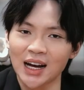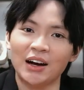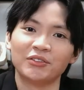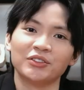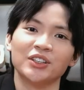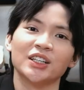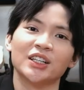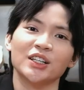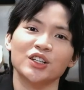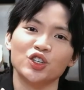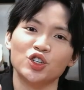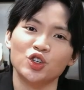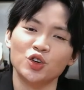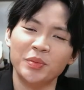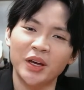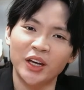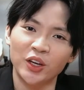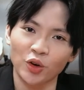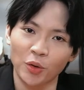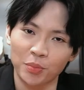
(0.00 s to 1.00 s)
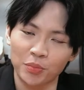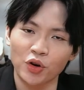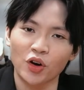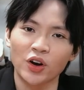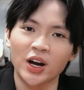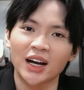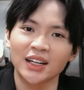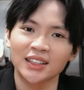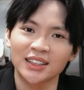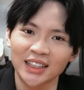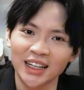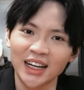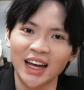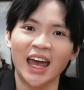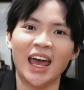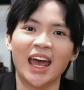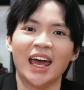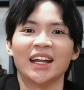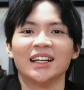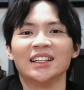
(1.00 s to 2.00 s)
after consuming your product
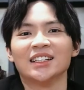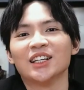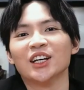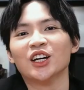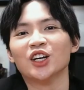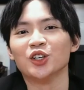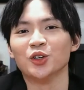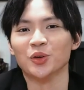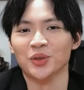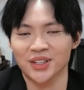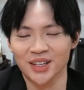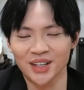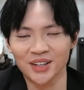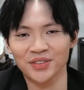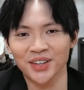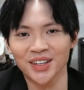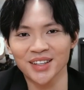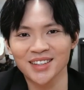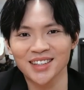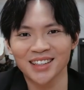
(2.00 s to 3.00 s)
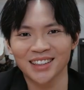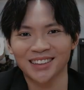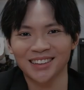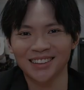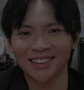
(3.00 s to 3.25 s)
and your service.